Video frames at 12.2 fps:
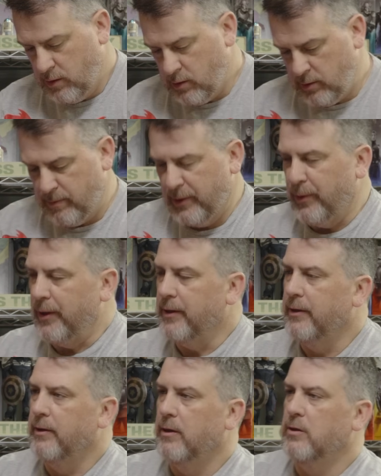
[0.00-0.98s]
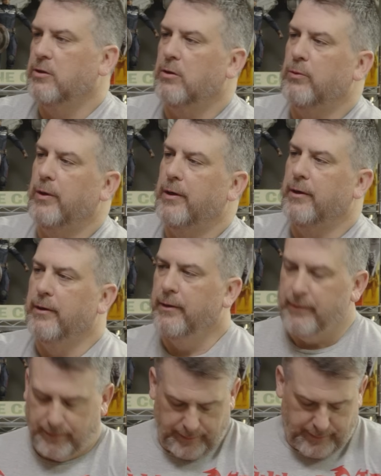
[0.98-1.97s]
That's a big word. That's a good word.
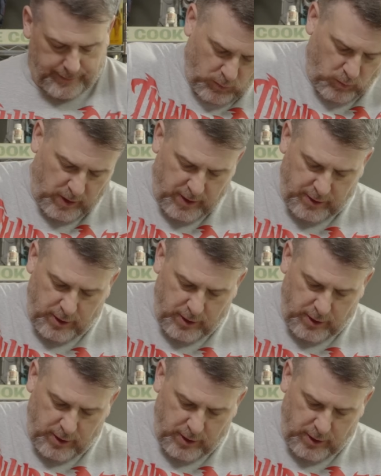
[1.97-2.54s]
When